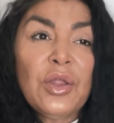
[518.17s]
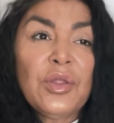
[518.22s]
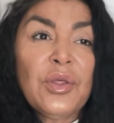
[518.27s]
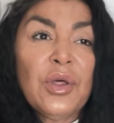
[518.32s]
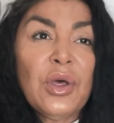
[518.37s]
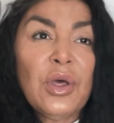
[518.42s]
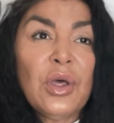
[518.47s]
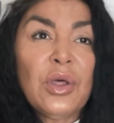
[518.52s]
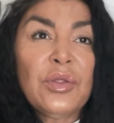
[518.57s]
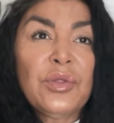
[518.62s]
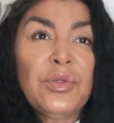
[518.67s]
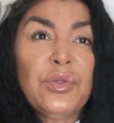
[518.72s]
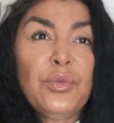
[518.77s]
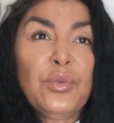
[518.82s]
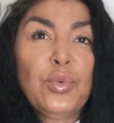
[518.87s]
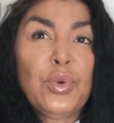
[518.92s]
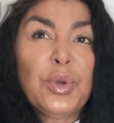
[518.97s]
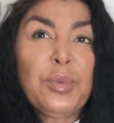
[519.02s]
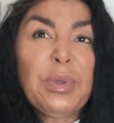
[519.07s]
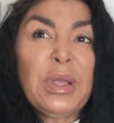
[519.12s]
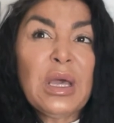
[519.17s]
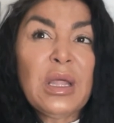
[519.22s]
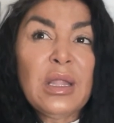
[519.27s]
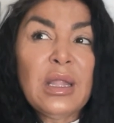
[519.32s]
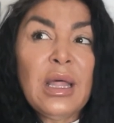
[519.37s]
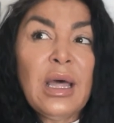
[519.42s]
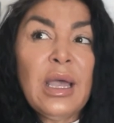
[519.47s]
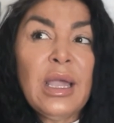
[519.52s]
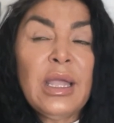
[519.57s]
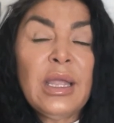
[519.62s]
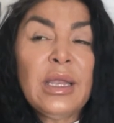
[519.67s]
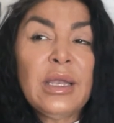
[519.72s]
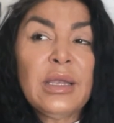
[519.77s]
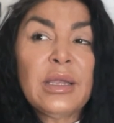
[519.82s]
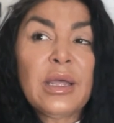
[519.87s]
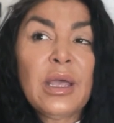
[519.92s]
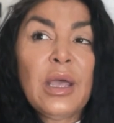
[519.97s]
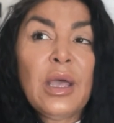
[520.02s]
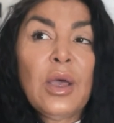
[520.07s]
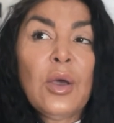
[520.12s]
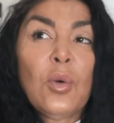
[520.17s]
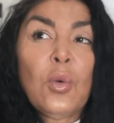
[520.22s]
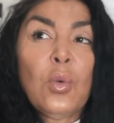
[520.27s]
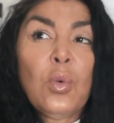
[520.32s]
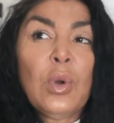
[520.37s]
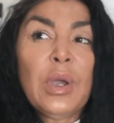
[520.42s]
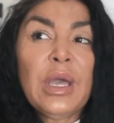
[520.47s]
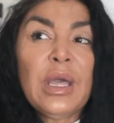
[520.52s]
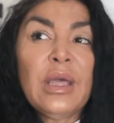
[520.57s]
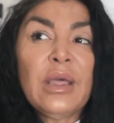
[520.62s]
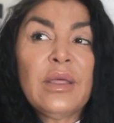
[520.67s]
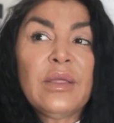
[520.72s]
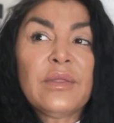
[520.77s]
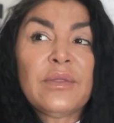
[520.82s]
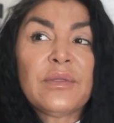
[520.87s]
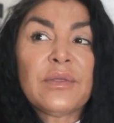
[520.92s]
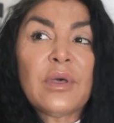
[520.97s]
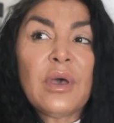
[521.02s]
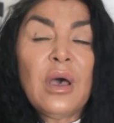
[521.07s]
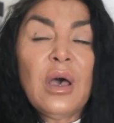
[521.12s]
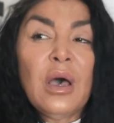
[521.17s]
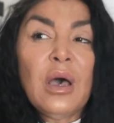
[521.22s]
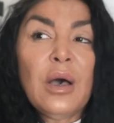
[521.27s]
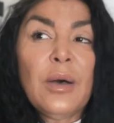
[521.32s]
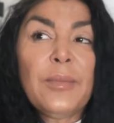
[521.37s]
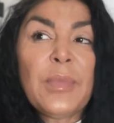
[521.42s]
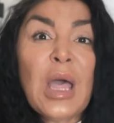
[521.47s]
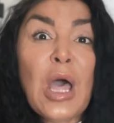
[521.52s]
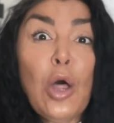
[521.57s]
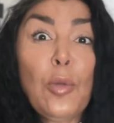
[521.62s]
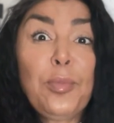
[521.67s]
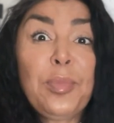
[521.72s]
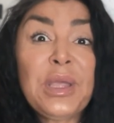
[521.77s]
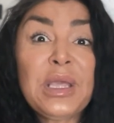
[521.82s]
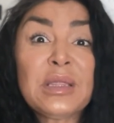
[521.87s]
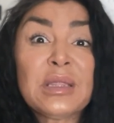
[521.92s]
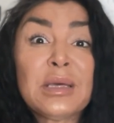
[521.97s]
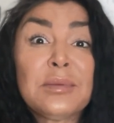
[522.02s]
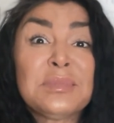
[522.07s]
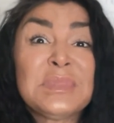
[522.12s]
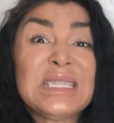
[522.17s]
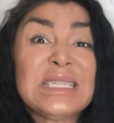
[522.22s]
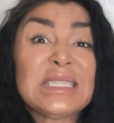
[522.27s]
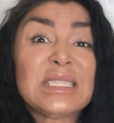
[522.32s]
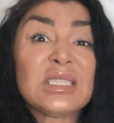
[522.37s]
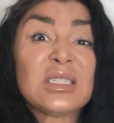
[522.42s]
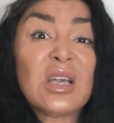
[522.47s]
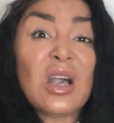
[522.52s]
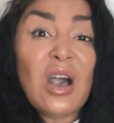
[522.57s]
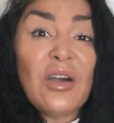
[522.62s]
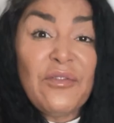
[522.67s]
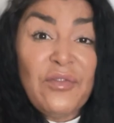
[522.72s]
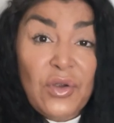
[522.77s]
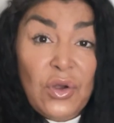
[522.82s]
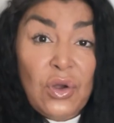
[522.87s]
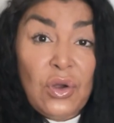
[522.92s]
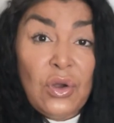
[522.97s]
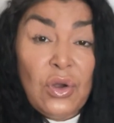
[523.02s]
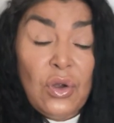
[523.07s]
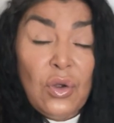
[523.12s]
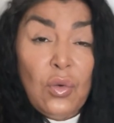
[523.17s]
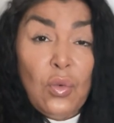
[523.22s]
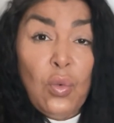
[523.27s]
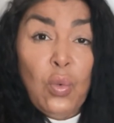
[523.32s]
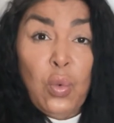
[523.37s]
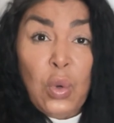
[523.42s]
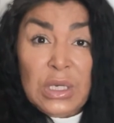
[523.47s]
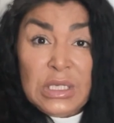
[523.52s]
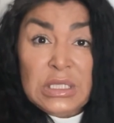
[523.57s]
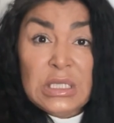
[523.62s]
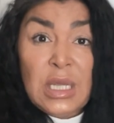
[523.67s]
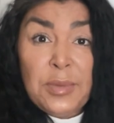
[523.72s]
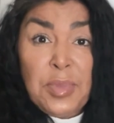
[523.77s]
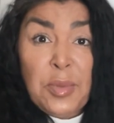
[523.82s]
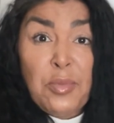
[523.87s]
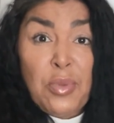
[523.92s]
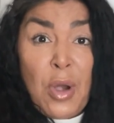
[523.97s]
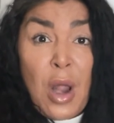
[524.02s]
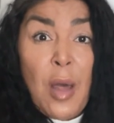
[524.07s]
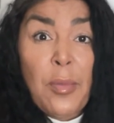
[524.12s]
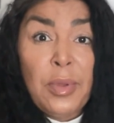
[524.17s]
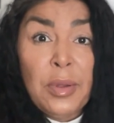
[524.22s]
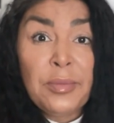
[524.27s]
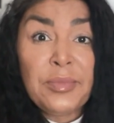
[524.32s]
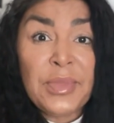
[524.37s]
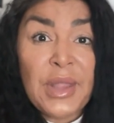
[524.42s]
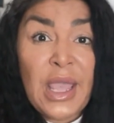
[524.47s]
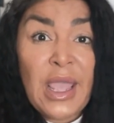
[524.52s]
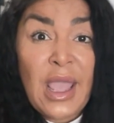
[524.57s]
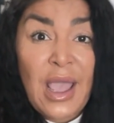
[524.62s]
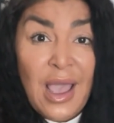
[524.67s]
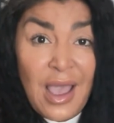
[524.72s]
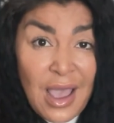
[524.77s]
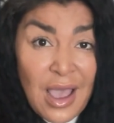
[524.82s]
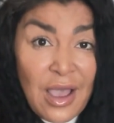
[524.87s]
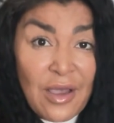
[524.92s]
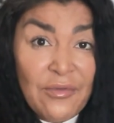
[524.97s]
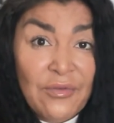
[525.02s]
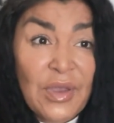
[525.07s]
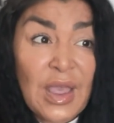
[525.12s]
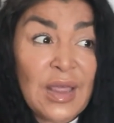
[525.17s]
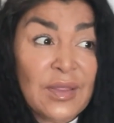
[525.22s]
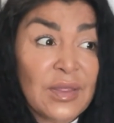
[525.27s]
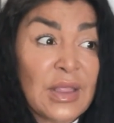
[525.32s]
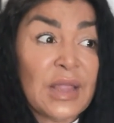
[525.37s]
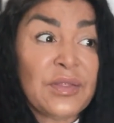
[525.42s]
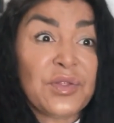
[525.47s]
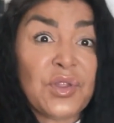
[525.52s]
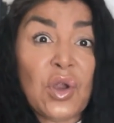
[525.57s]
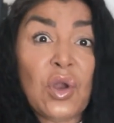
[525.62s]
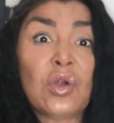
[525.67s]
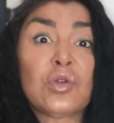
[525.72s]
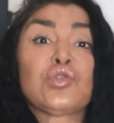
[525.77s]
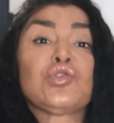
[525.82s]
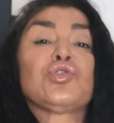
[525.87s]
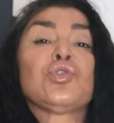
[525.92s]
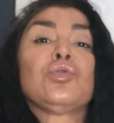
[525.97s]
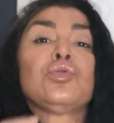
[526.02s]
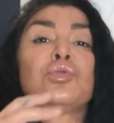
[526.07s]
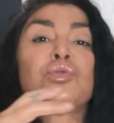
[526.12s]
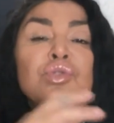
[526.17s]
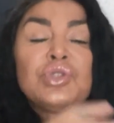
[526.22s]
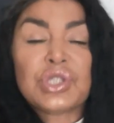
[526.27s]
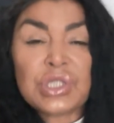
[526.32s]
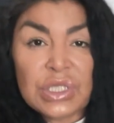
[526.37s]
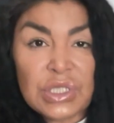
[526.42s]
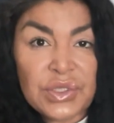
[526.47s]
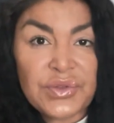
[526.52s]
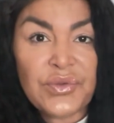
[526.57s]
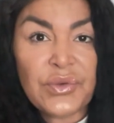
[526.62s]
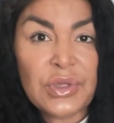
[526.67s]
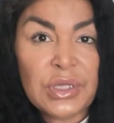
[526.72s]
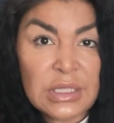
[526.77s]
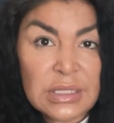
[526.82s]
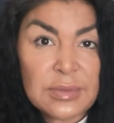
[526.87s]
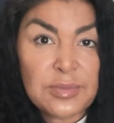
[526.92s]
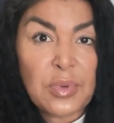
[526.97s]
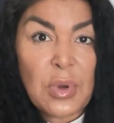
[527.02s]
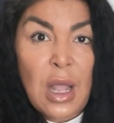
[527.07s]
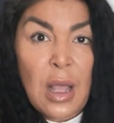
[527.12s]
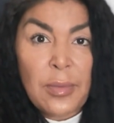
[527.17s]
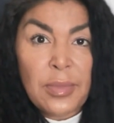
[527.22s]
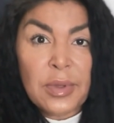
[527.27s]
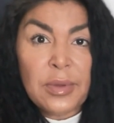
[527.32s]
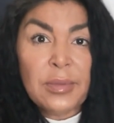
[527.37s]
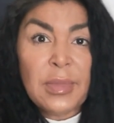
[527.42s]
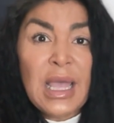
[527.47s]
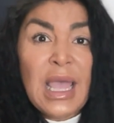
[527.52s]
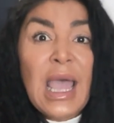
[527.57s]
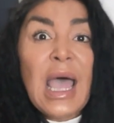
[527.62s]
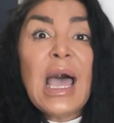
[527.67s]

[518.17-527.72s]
The would be aligned with um, helping them discover what type of problem they have and that there are solutions for this problem